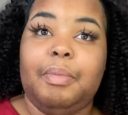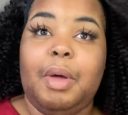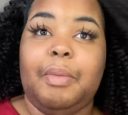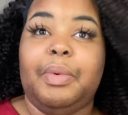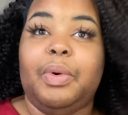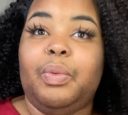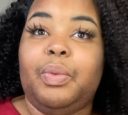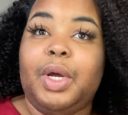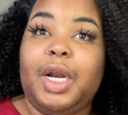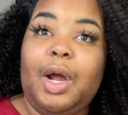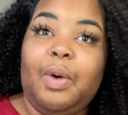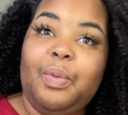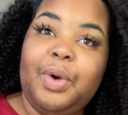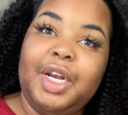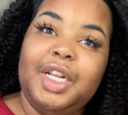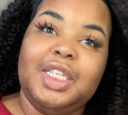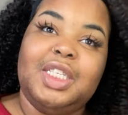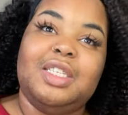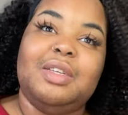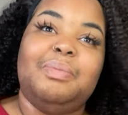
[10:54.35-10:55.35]
But what I
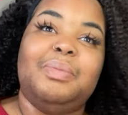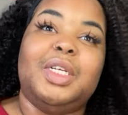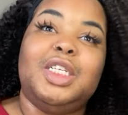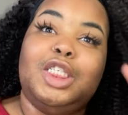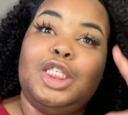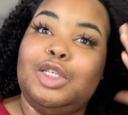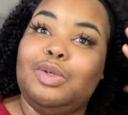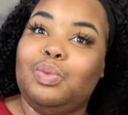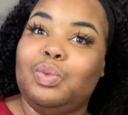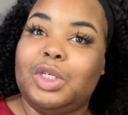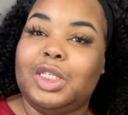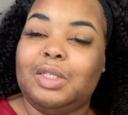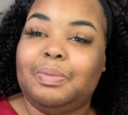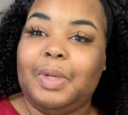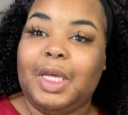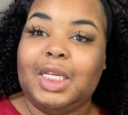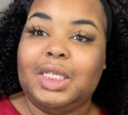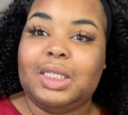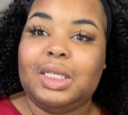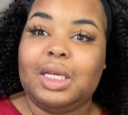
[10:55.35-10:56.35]
wanted to mention was
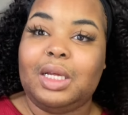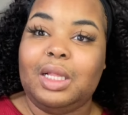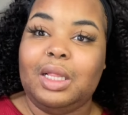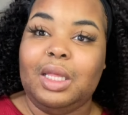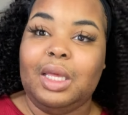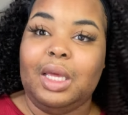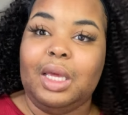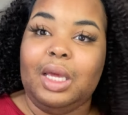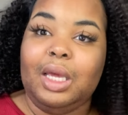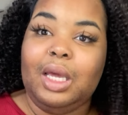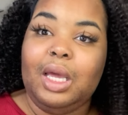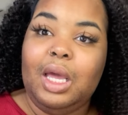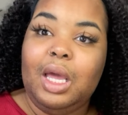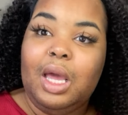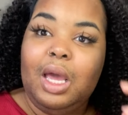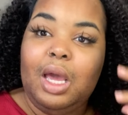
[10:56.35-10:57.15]
basically